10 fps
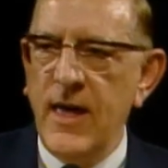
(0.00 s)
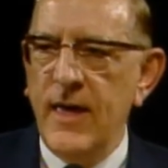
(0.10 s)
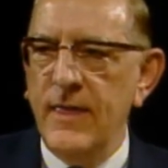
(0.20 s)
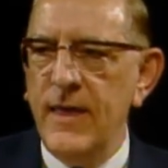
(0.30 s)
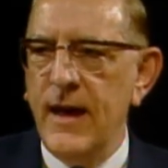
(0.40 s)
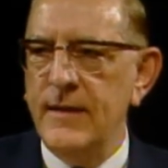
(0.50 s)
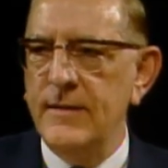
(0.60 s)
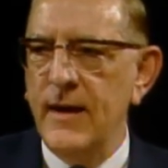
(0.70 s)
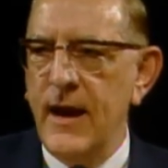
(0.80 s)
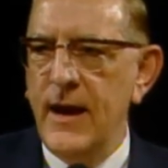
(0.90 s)

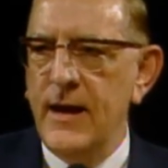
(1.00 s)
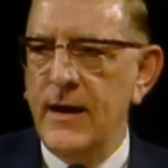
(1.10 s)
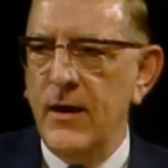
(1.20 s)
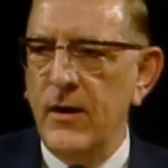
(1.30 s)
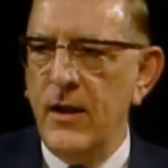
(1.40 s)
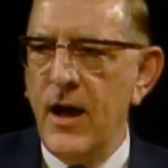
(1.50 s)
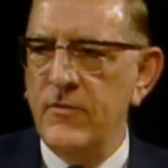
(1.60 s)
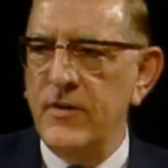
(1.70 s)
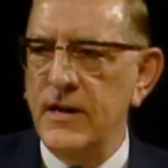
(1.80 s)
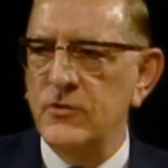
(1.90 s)
that a
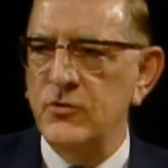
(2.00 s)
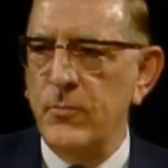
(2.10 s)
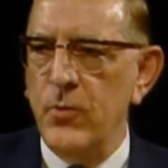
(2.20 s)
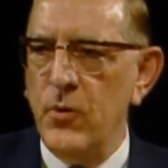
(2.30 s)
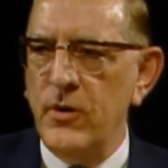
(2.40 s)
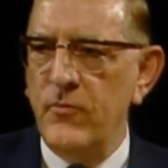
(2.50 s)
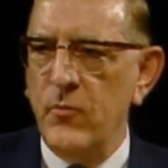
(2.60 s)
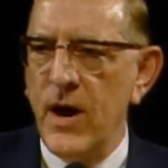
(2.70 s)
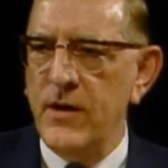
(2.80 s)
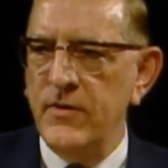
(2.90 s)
loving, supportive
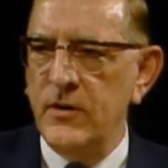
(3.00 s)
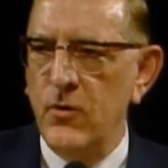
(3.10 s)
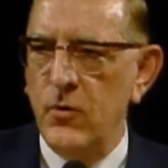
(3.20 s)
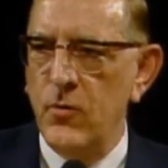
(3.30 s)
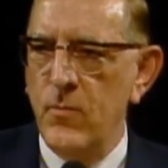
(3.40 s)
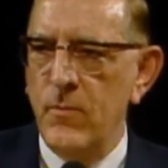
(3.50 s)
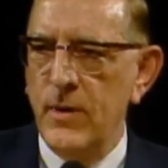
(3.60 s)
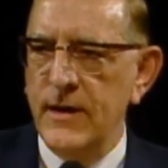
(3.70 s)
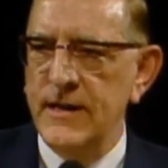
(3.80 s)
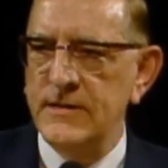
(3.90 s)
wife at home
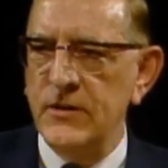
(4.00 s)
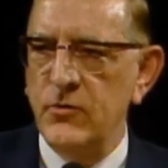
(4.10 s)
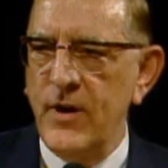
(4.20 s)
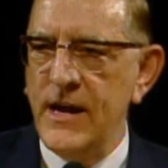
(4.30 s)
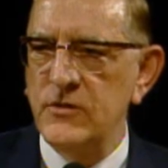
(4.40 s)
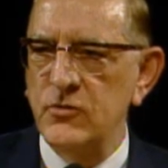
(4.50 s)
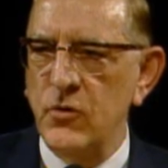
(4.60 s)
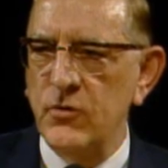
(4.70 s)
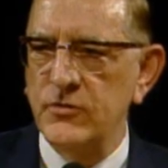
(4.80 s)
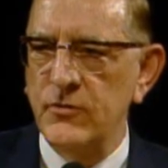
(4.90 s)
is a great
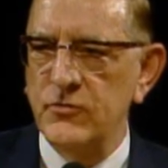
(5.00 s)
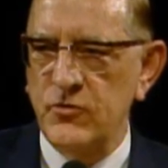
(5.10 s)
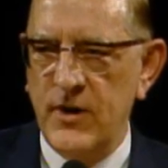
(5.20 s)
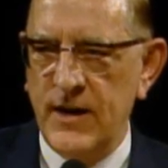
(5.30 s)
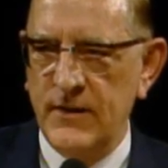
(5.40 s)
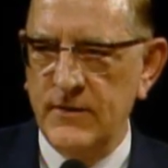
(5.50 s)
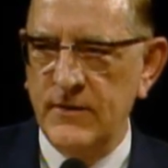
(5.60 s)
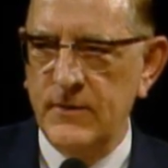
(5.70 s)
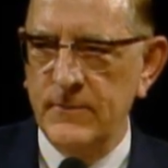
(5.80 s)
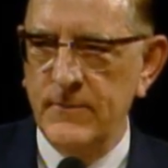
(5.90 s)
source of
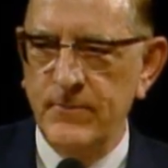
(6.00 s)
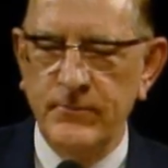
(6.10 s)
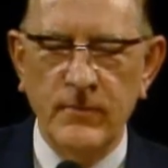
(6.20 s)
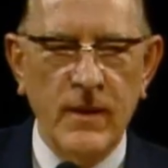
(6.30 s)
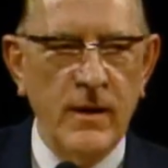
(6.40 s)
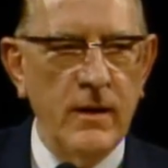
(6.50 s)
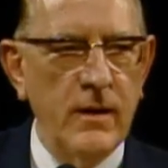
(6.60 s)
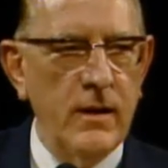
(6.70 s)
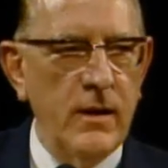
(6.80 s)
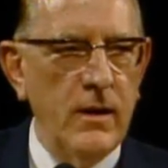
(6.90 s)
strength.
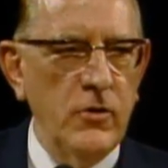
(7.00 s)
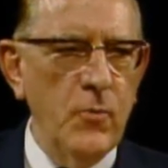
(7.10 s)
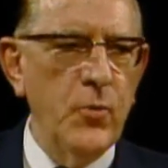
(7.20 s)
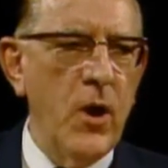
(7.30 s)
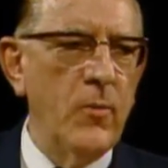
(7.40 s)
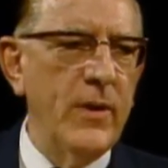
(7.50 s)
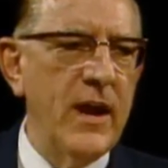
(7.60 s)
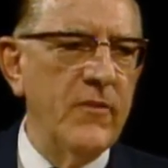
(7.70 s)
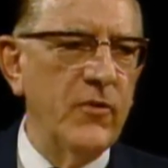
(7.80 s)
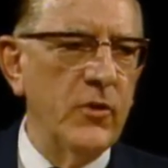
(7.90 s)
You probably
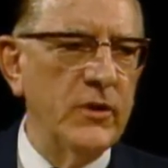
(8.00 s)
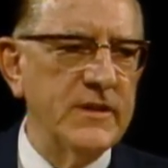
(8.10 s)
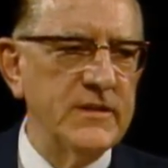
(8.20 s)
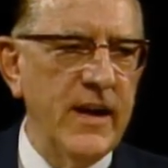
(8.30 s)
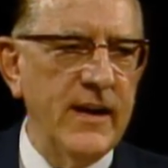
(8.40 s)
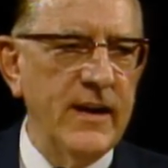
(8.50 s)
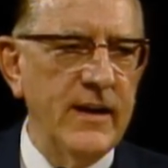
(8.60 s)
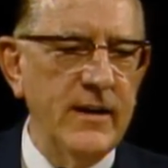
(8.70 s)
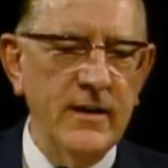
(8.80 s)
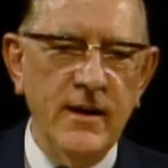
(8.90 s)
have heard the
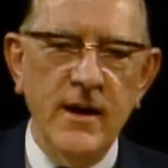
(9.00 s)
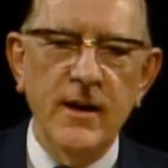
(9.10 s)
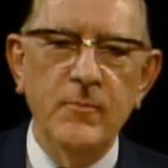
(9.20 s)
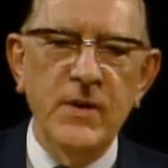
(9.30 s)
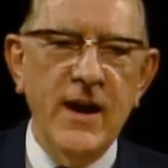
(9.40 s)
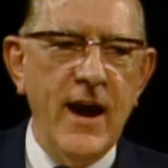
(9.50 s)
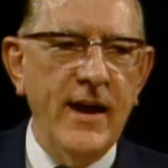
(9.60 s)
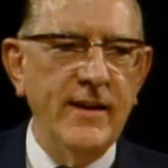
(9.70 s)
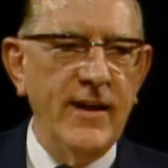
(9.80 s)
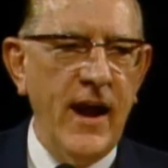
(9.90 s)
saying,
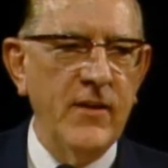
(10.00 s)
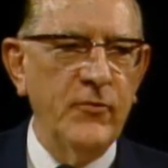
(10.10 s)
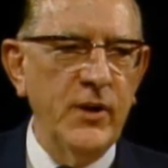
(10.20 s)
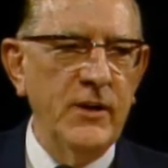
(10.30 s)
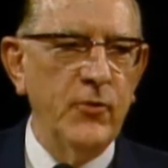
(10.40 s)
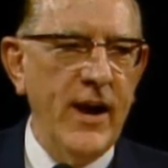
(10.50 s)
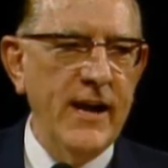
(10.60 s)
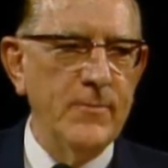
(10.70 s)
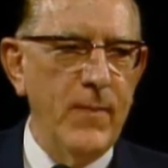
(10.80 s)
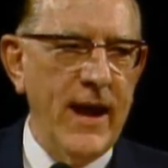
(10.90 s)
Behind every
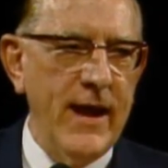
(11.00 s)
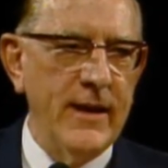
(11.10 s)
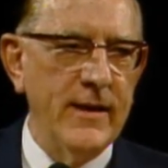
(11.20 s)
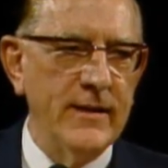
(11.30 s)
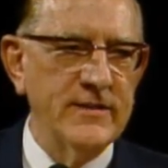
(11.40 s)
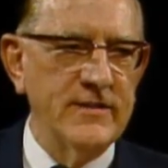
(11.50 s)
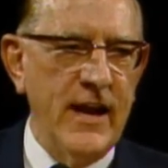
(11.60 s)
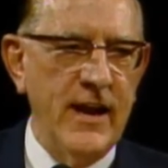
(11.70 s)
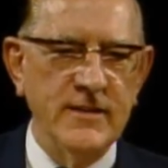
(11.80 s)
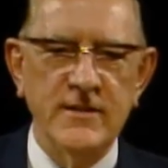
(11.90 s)
great man
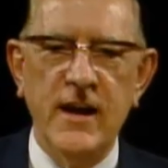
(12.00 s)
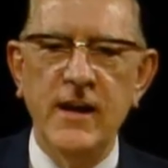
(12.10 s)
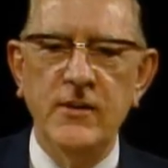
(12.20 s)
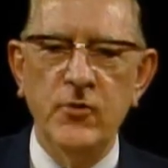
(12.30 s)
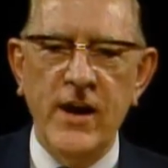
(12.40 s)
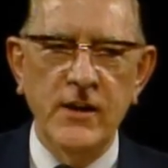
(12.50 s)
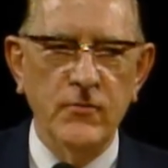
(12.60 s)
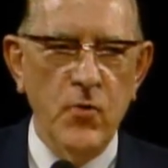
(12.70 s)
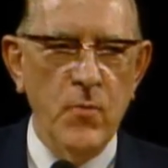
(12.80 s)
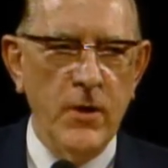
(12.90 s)
stands a
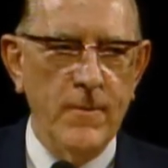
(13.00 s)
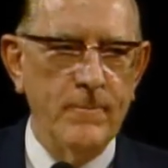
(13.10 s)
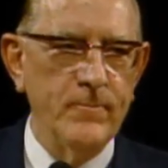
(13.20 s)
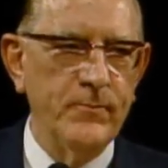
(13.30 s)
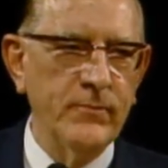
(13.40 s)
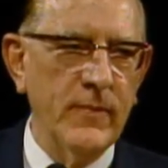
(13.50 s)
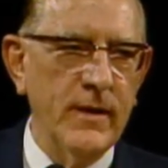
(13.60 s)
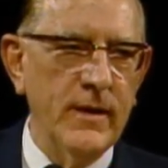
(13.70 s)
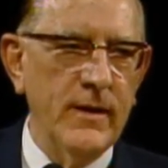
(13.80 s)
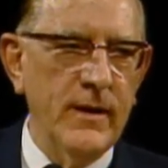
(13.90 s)
great woman.
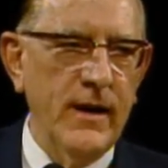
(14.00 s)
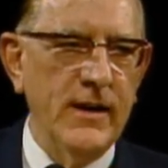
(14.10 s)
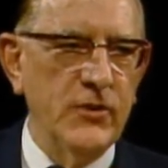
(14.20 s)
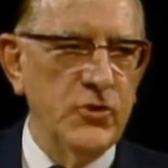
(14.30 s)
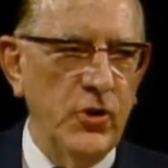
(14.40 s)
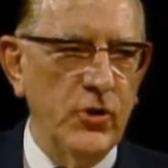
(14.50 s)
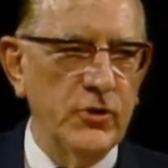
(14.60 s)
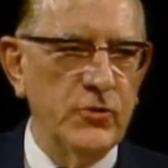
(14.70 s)
In the church,